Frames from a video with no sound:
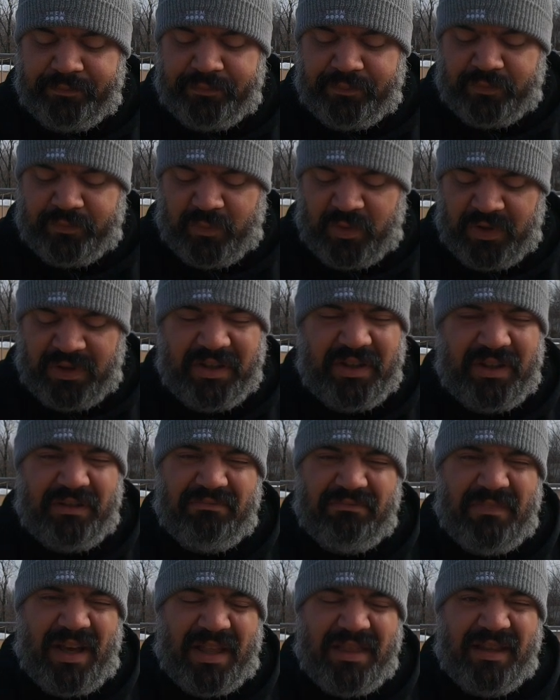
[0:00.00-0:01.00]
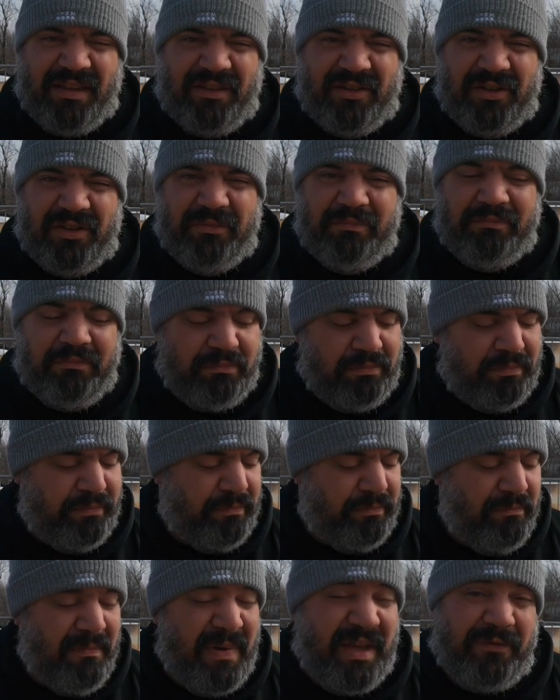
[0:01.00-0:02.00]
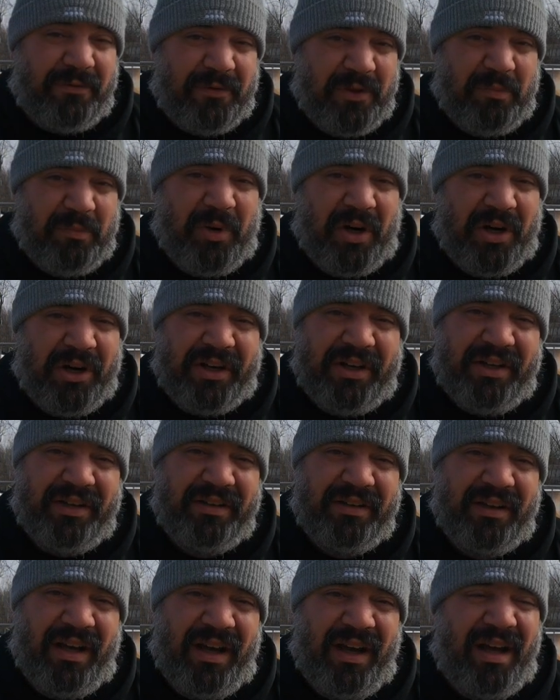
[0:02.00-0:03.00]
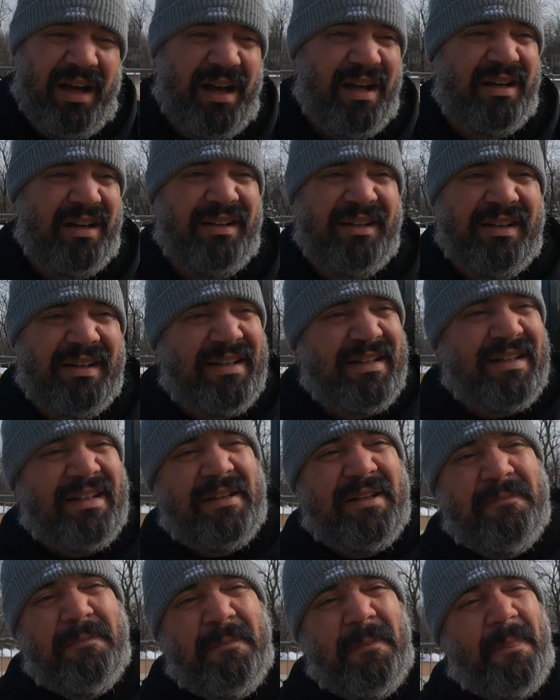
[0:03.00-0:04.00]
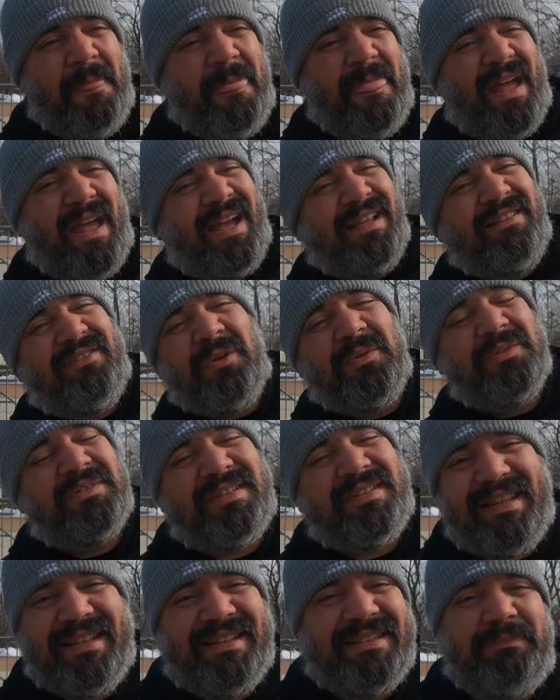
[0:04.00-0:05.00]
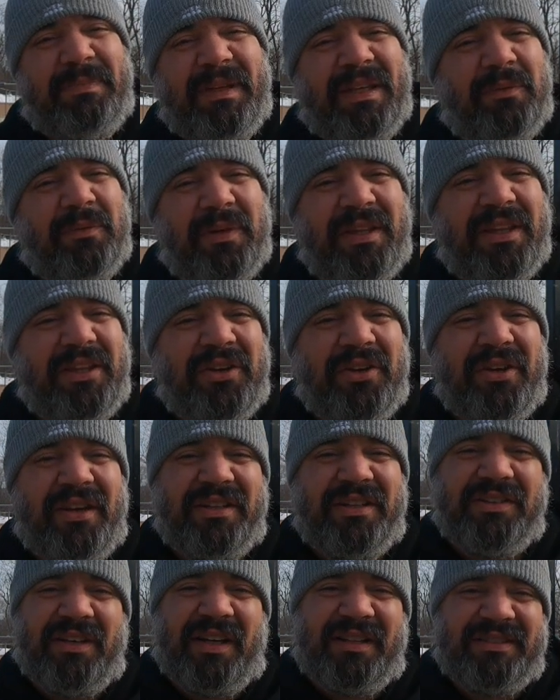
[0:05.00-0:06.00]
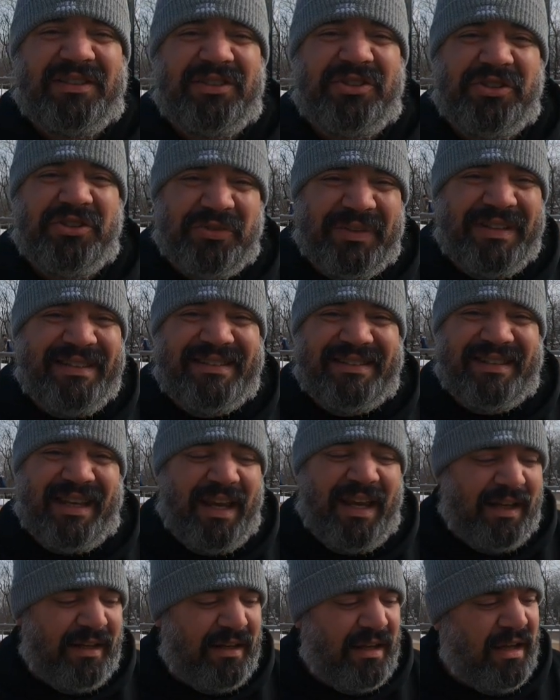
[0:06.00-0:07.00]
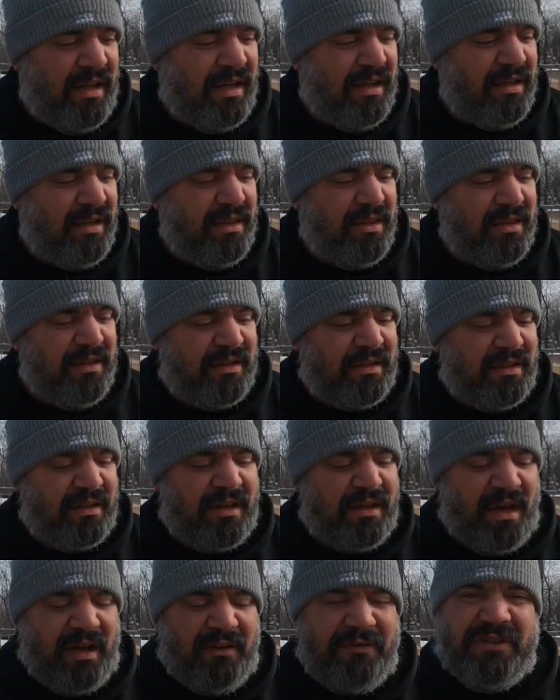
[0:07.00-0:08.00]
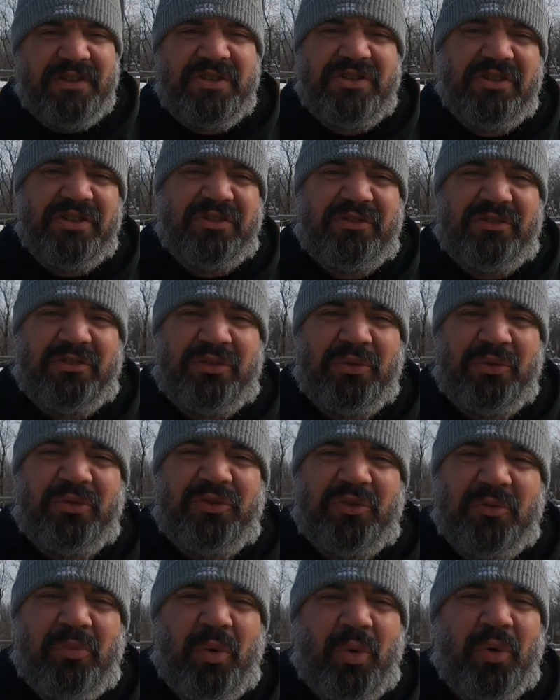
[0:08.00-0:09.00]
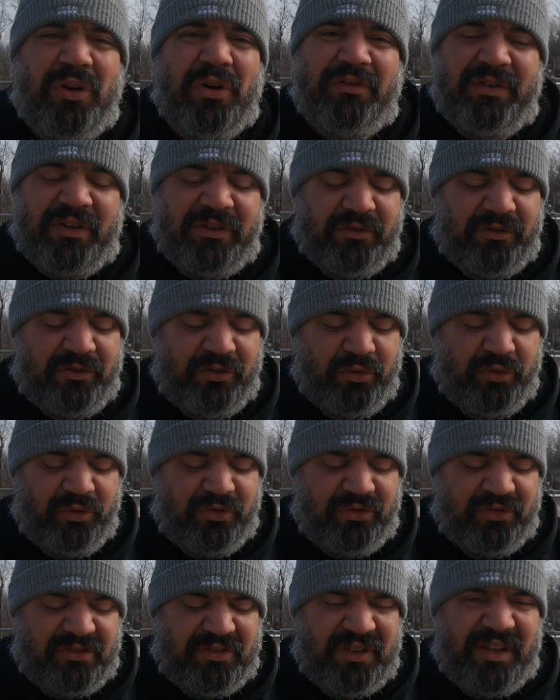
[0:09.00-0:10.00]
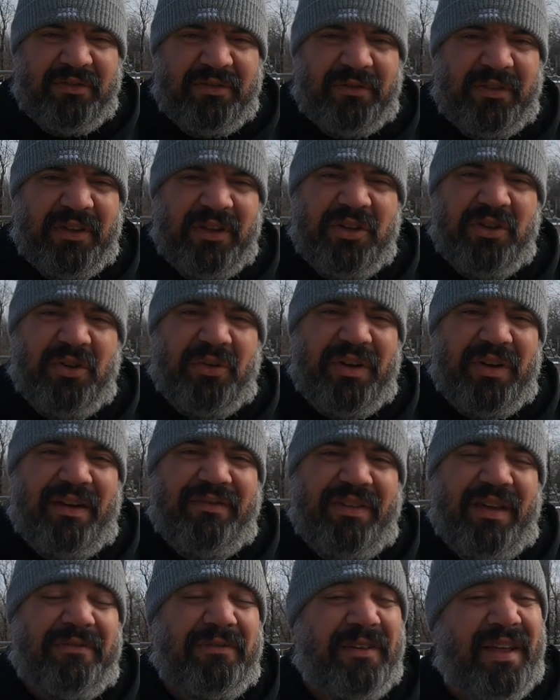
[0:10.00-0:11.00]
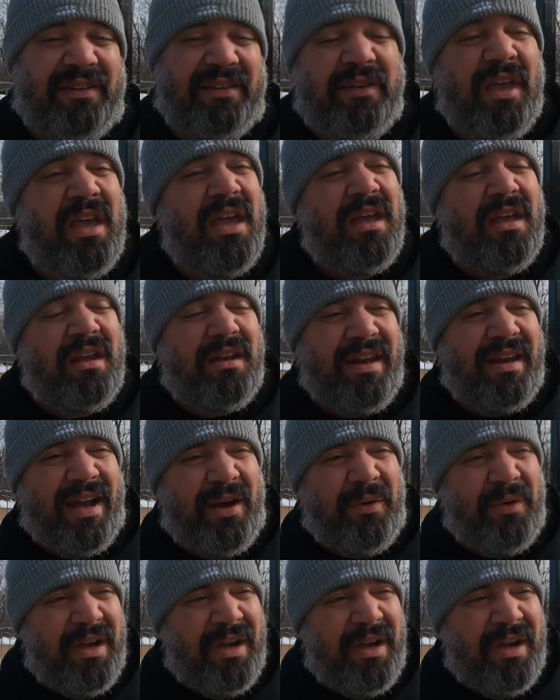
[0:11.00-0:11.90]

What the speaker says: Really, I think they're meant for the park. I don't see these being really good as a street skate. The cuff is just too supportive and too stiff, and you don't have that flex. Now,